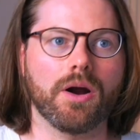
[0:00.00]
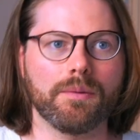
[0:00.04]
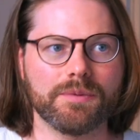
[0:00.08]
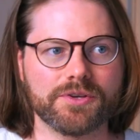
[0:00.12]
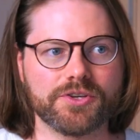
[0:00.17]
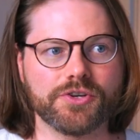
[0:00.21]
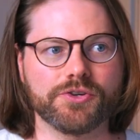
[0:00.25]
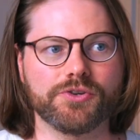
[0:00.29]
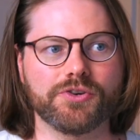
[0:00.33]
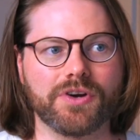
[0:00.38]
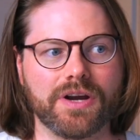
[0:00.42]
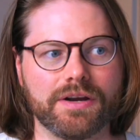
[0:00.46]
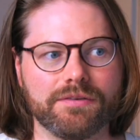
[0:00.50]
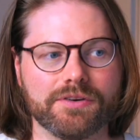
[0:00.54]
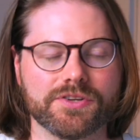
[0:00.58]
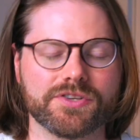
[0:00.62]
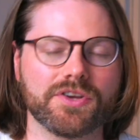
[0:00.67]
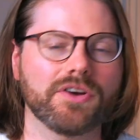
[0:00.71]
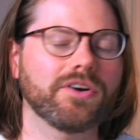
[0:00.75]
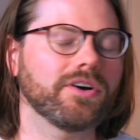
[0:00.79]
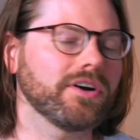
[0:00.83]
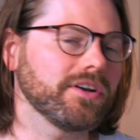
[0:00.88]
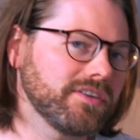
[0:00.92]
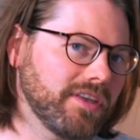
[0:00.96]
armature
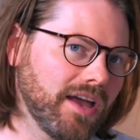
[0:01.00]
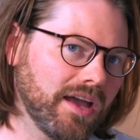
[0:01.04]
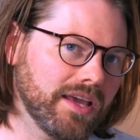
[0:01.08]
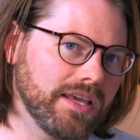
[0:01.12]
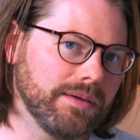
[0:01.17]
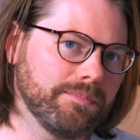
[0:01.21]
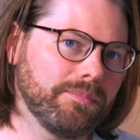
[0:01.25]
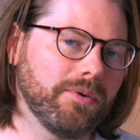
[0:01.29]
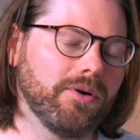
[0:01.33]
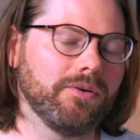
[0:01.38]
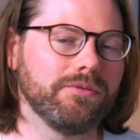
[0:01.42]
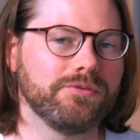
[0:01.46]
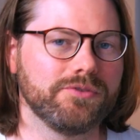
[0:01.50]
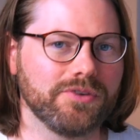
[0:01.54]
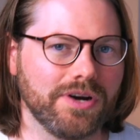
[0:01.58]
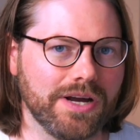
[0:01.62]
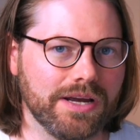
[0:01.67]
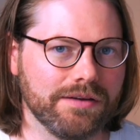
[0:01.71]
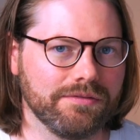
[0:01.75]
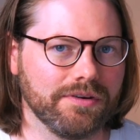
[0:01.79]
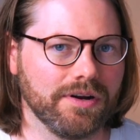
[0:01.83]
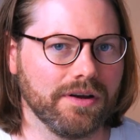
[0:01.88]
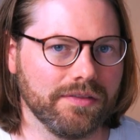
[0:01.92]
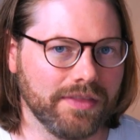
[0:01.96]
drivers are a type of
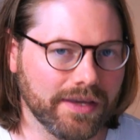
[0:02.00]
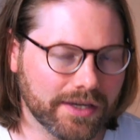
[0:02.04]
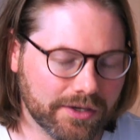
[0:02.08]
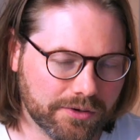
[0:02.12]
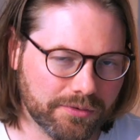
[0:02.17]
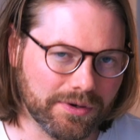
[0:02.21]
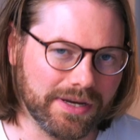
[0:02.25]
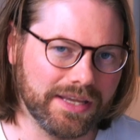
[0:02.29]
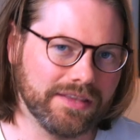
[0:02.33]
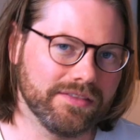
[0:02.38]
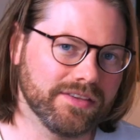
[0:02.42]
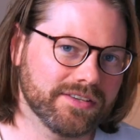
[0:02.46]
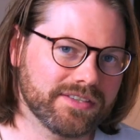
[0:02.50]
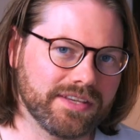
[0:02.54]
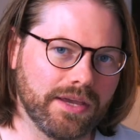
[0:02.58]
driver that create the